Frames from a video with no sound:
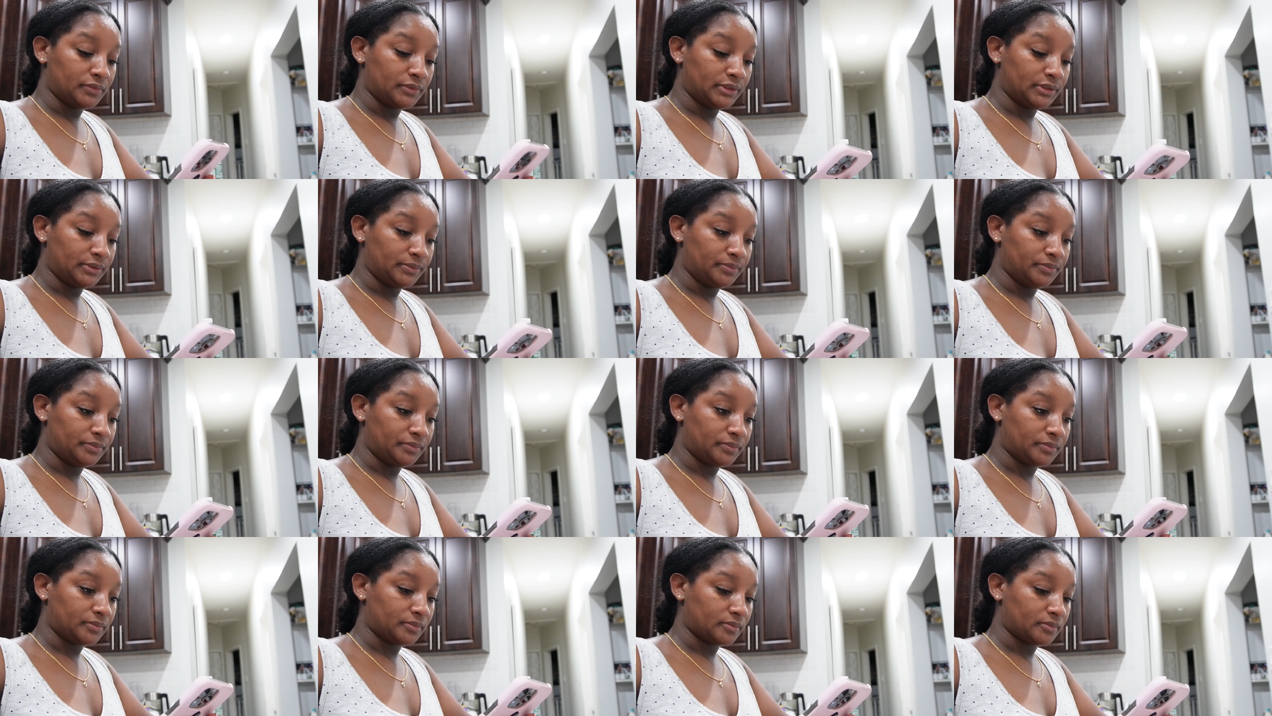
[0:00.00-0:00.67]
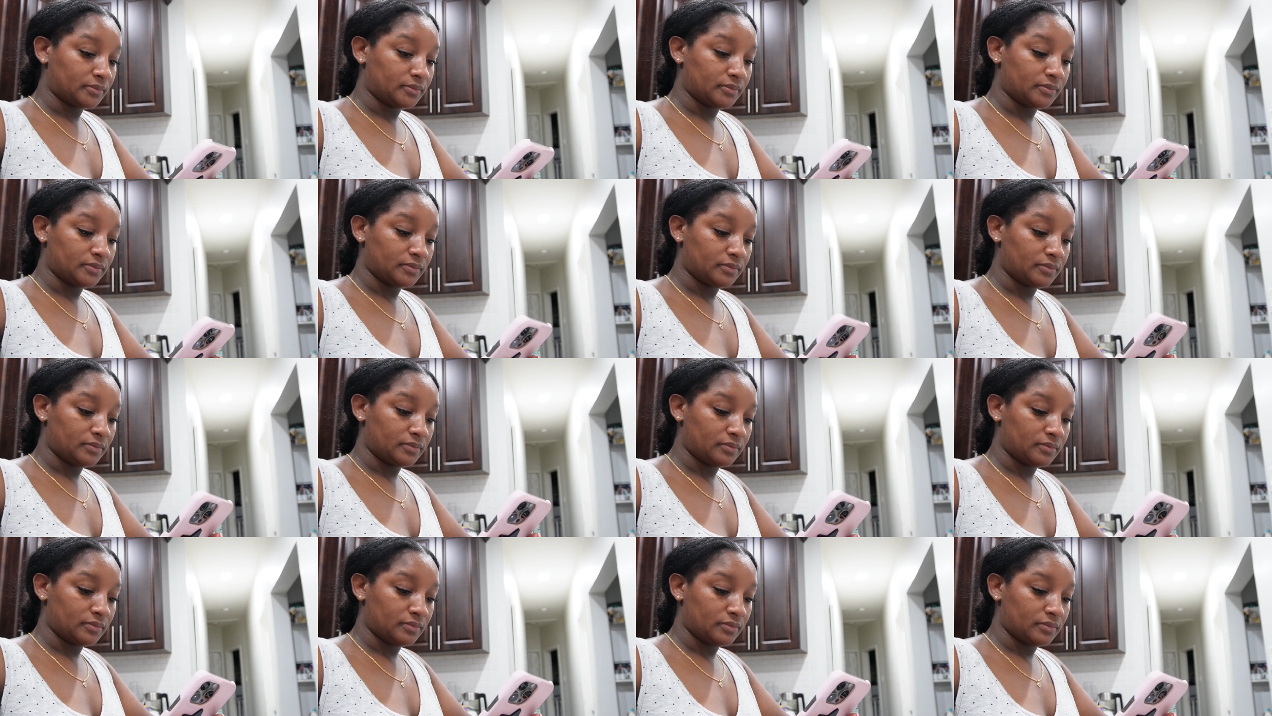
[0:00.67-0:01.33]

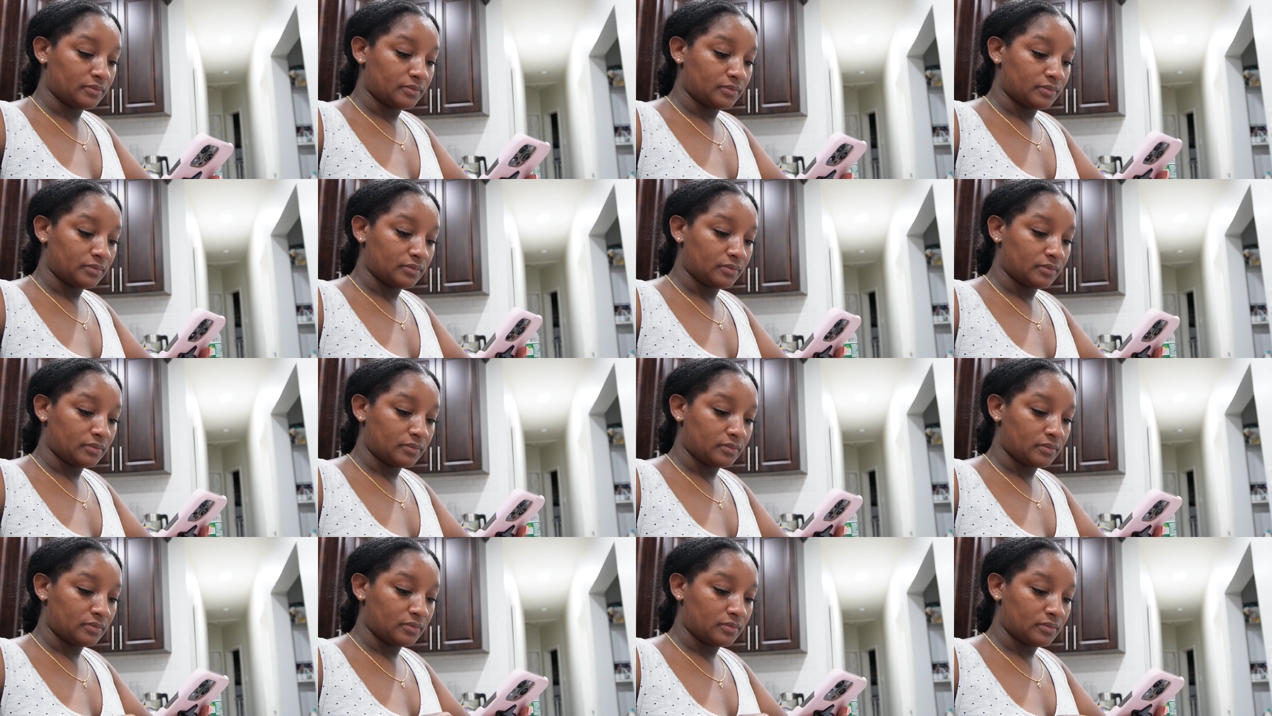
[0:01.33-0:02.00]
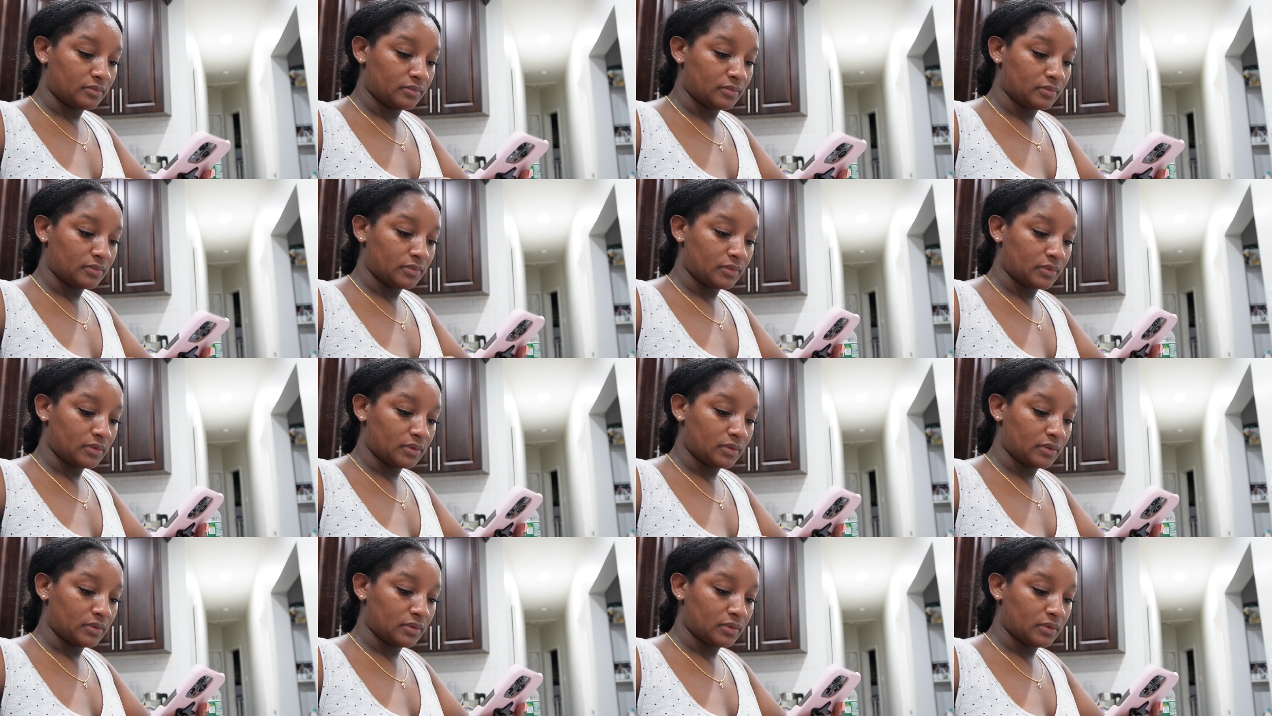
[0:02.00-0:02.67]

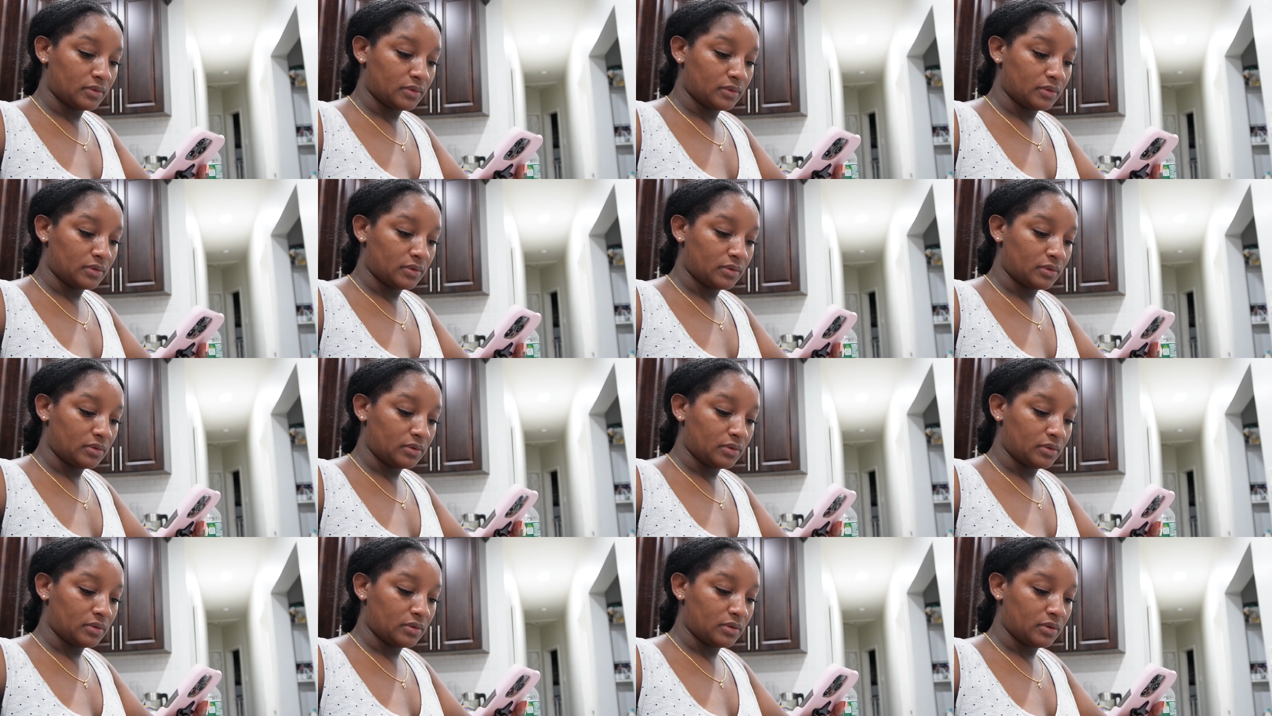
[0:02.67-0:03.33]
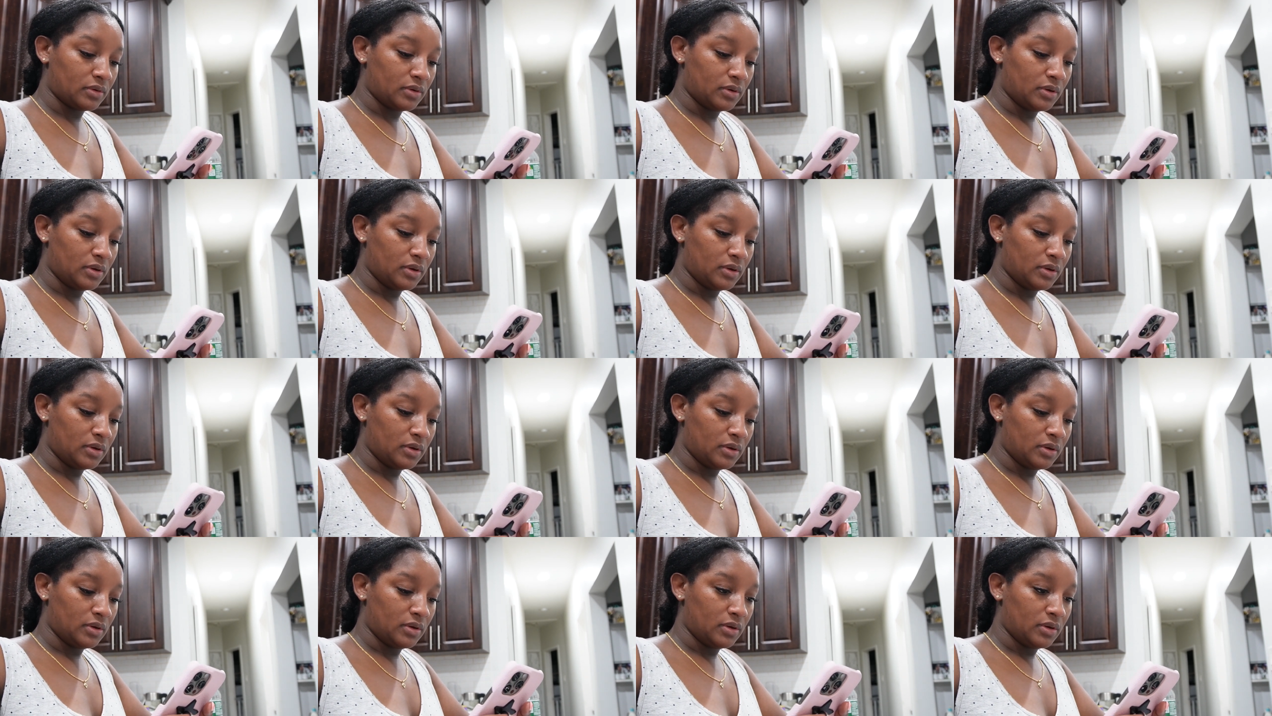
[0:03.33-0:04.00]

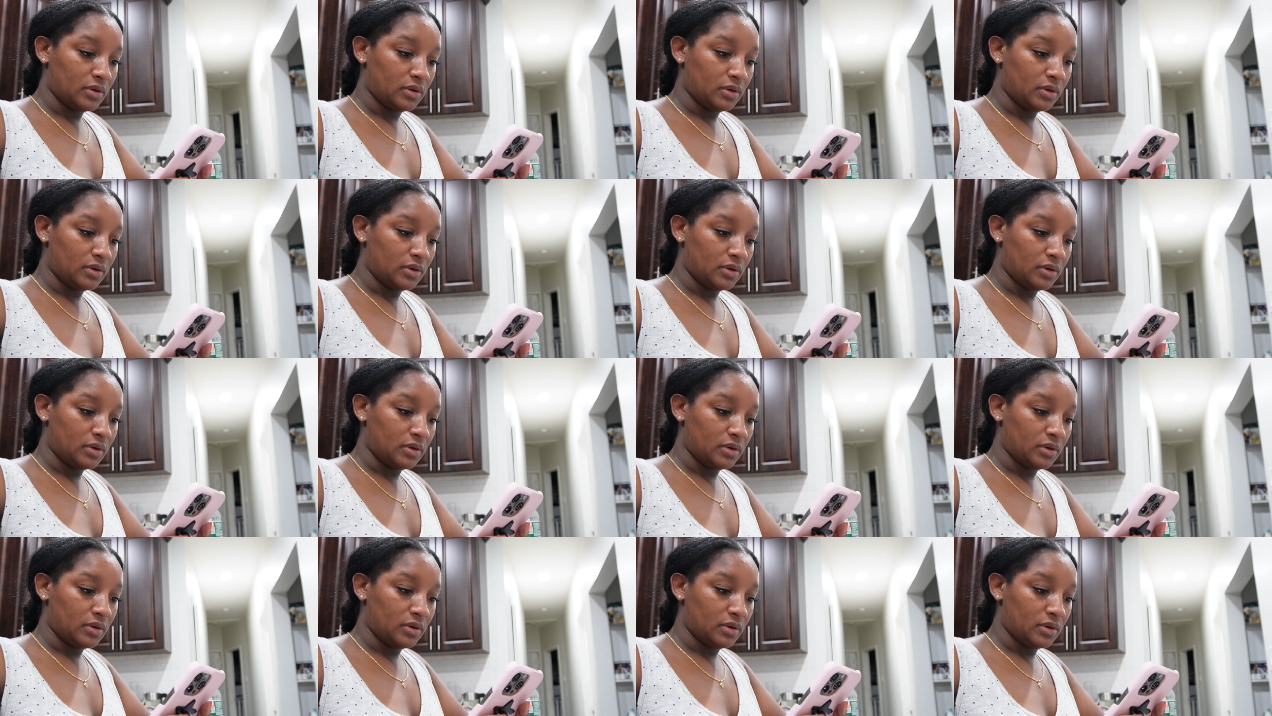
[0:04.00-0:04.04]
(no one is talking)